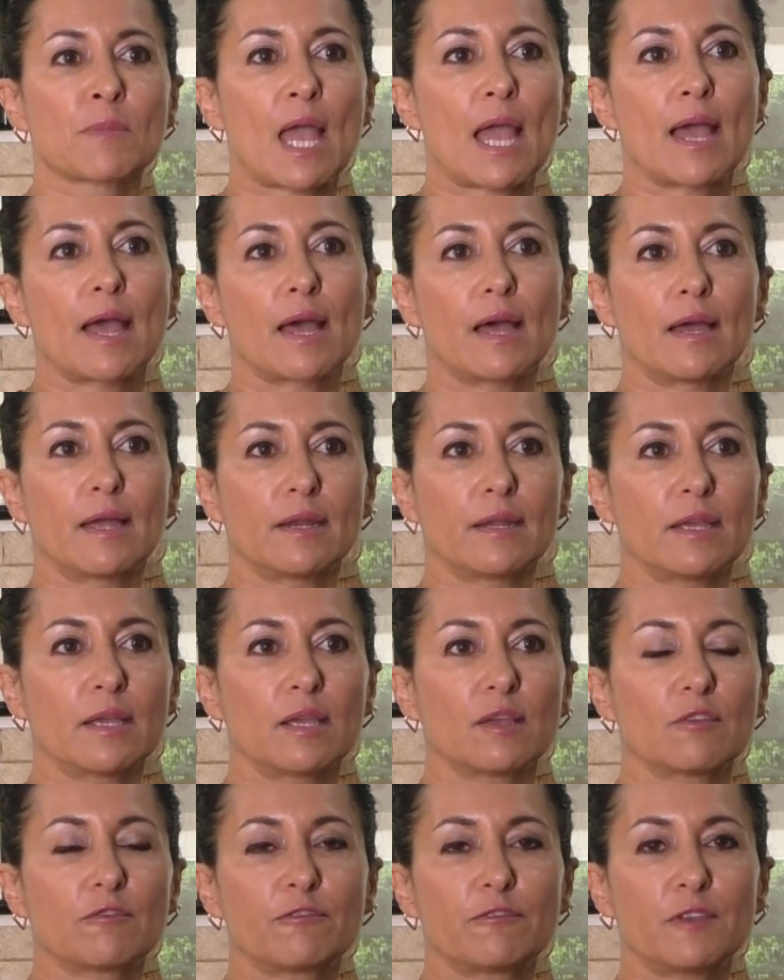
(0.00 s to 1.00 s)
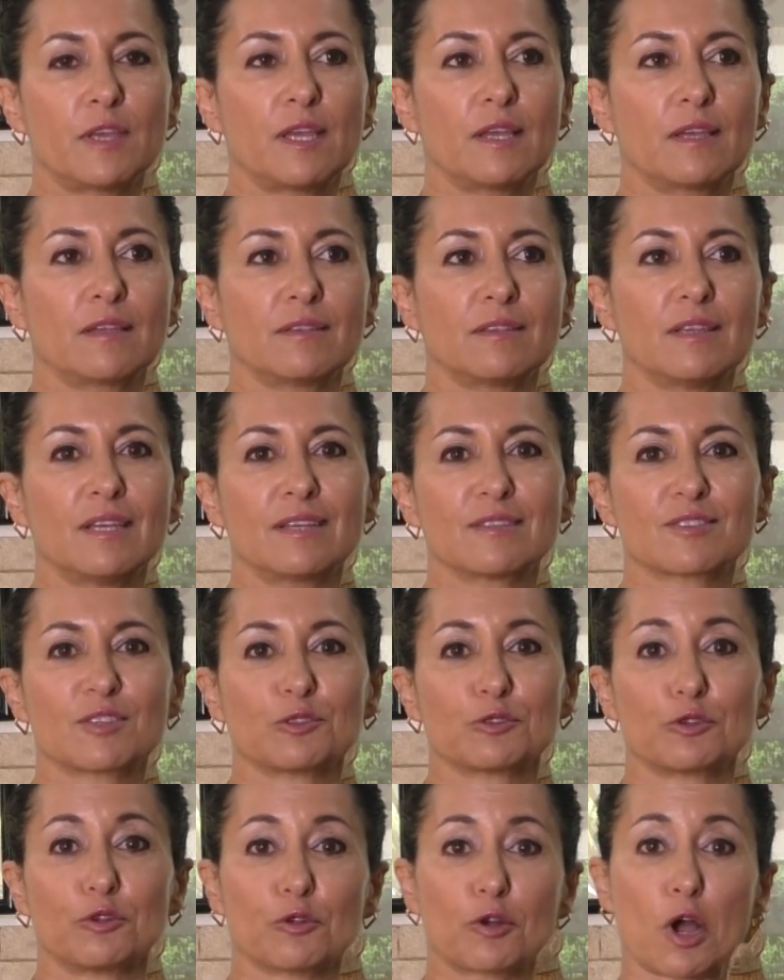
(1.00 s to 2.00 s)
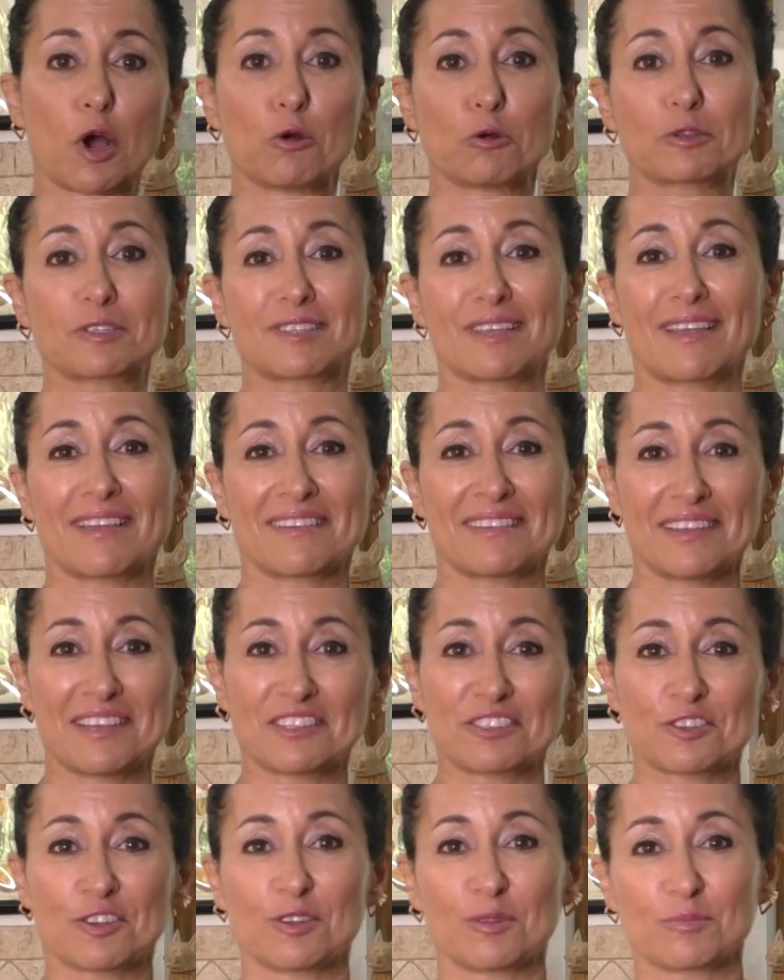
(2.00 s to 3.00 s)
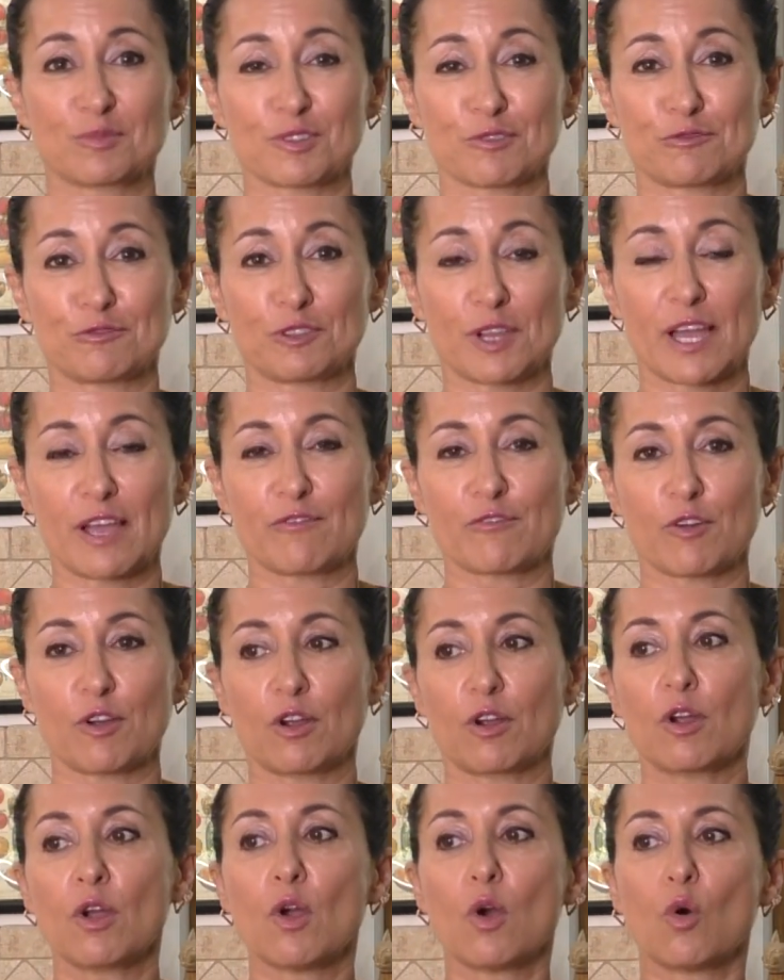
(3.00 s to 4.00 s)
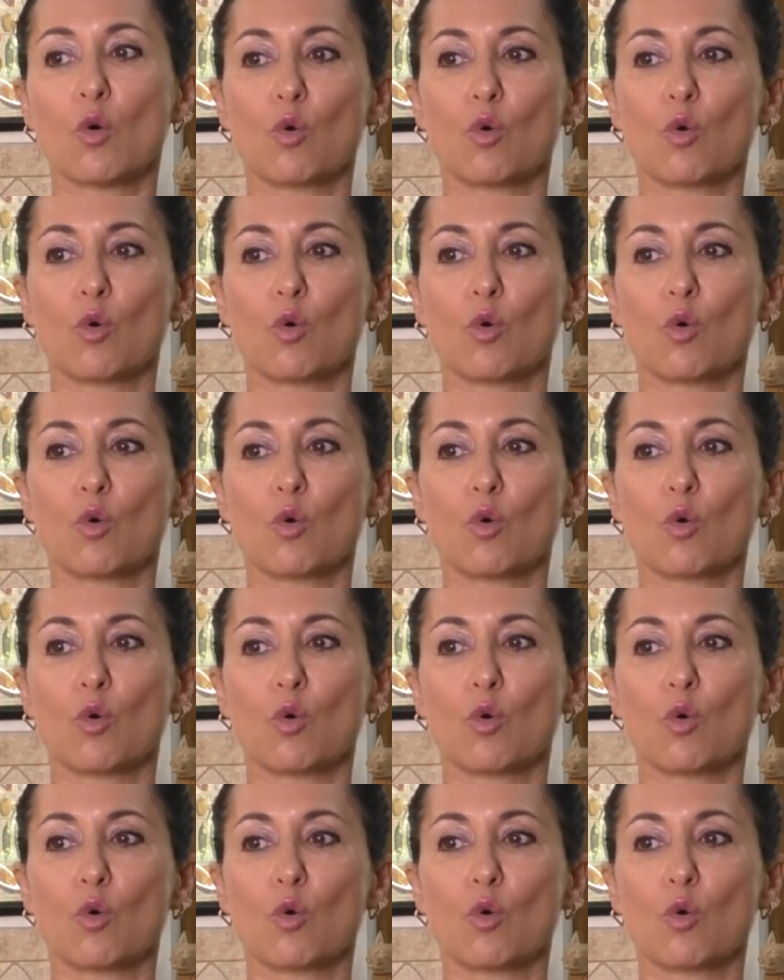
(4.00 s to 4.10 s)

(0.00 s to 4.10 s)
and if it needs a little coaxing in terms of flavor,